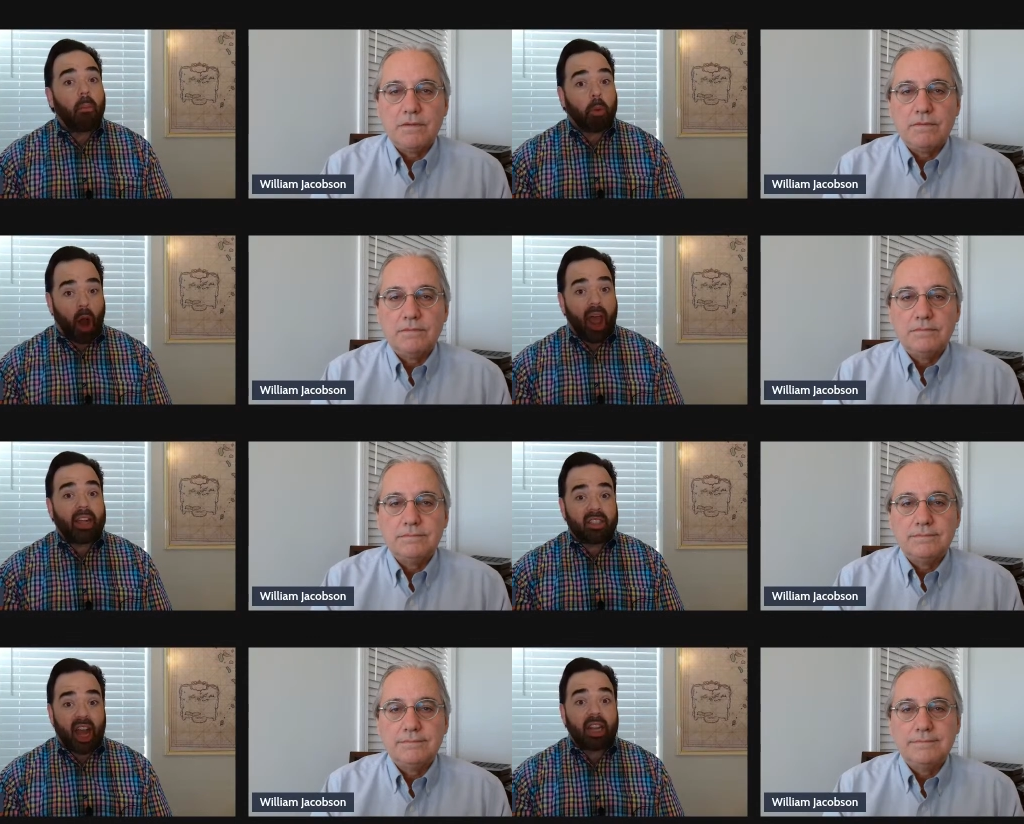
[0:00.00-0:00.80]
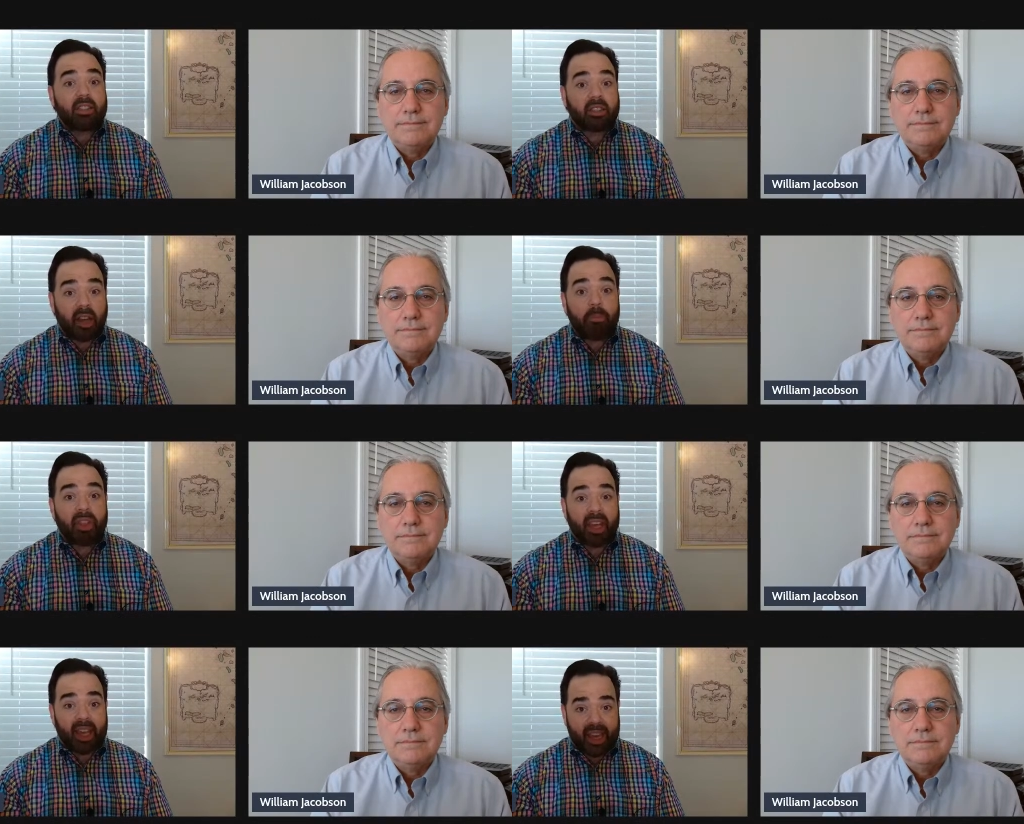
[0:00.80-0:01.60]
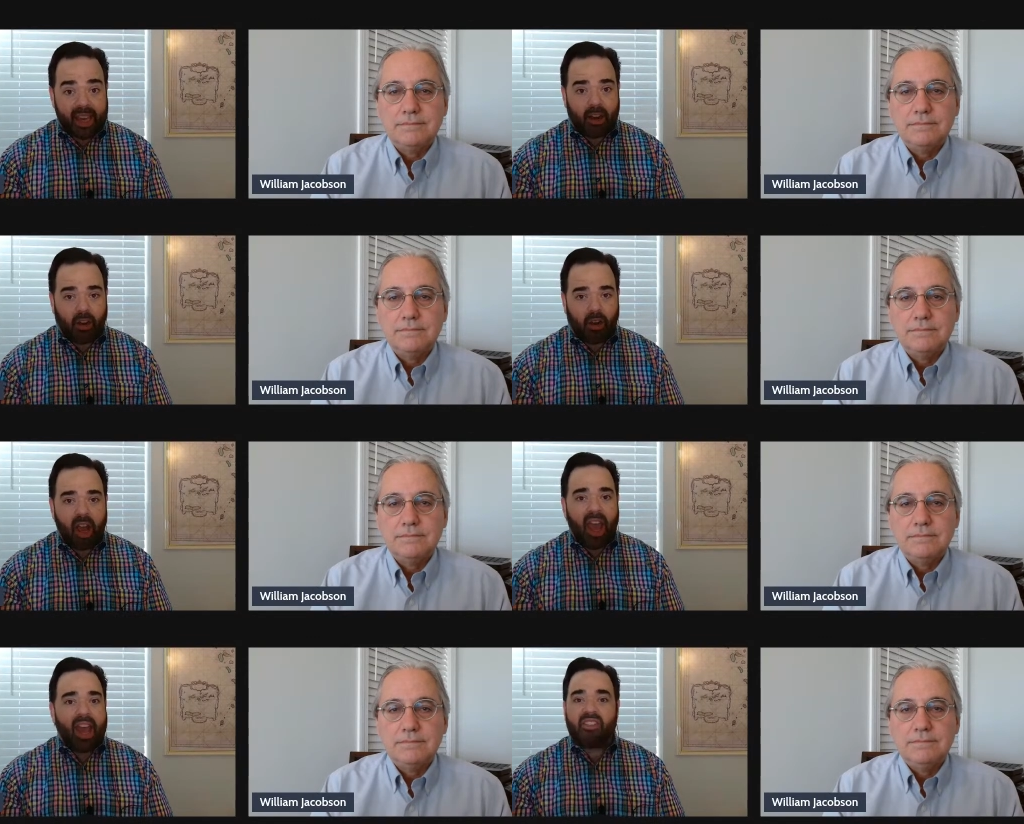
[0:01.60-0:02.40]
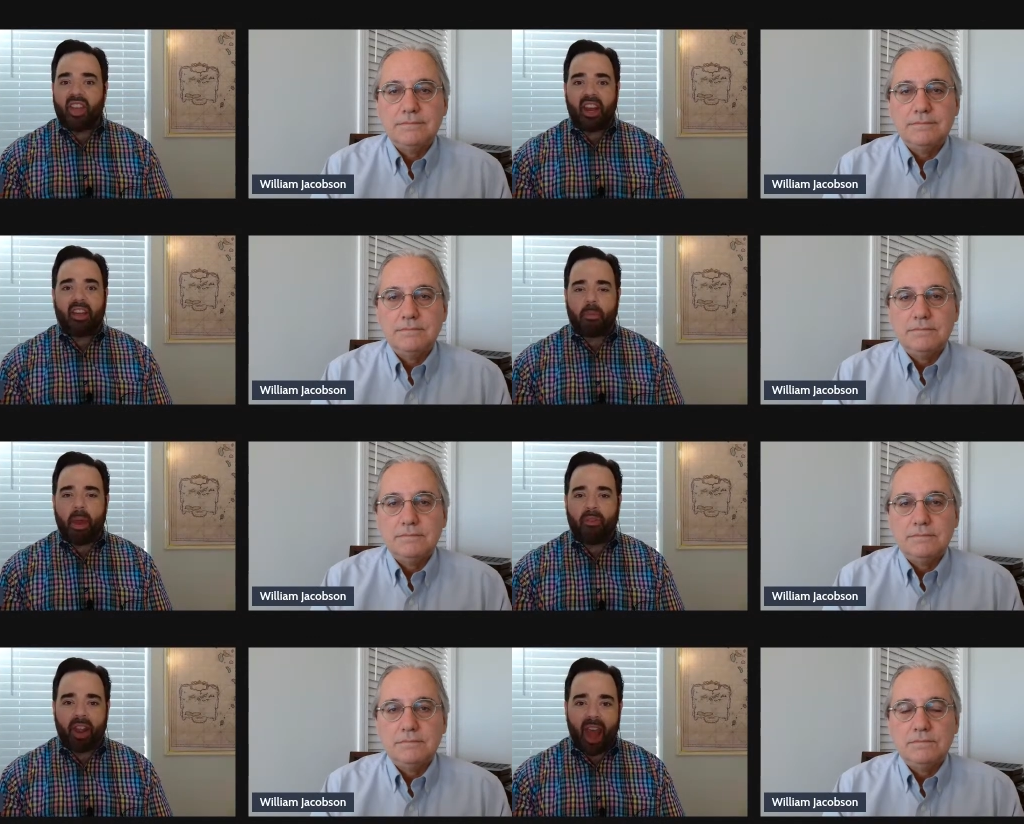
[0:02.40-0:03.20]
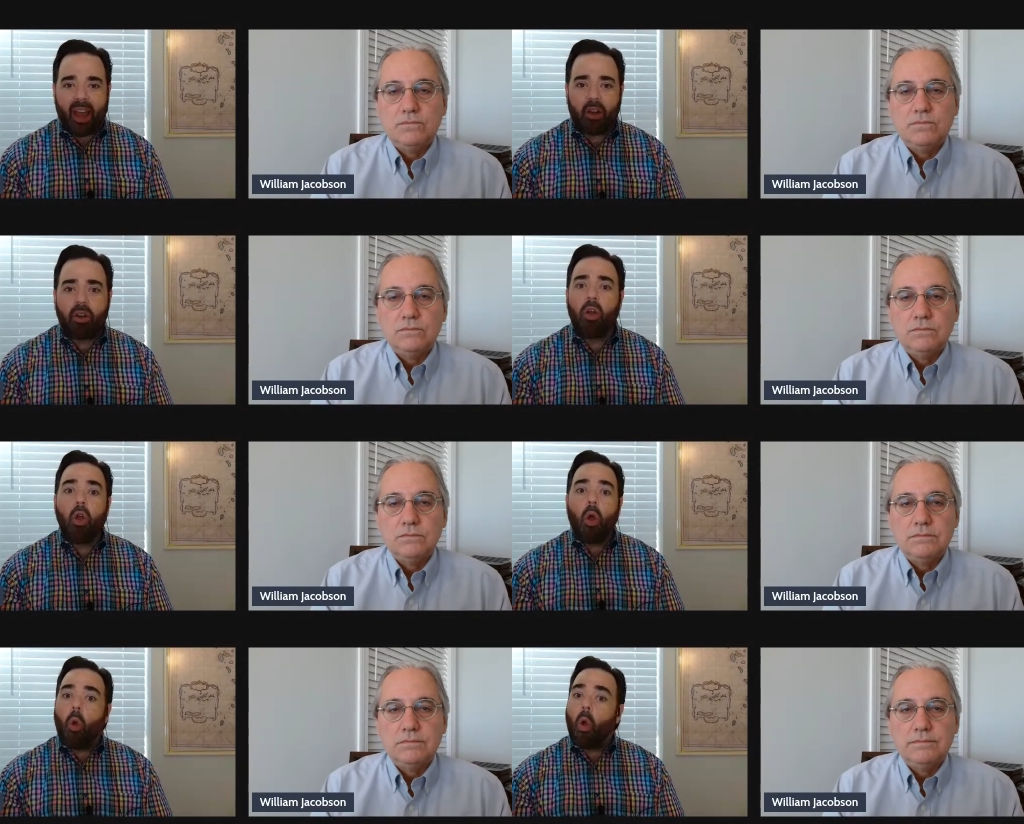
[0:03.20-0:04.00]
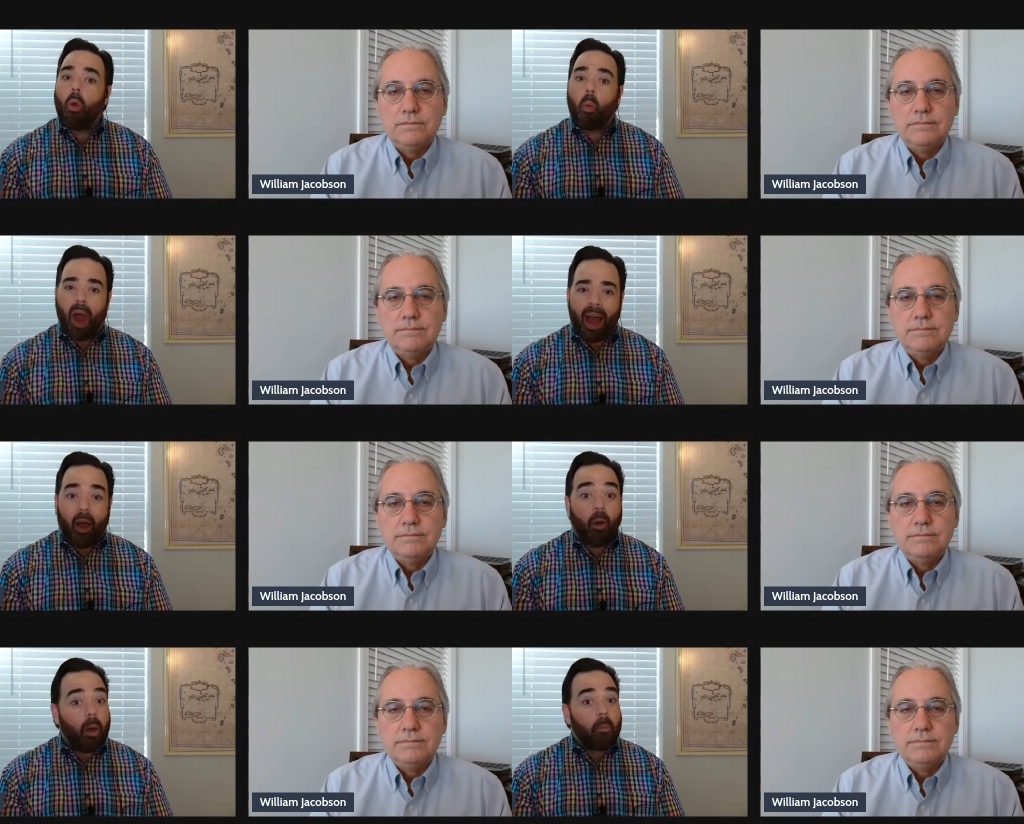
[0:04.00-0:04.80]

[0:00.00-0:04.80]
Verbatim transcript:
Speaker 1: Bragg's got something here and is hitting it from every angle? or wow,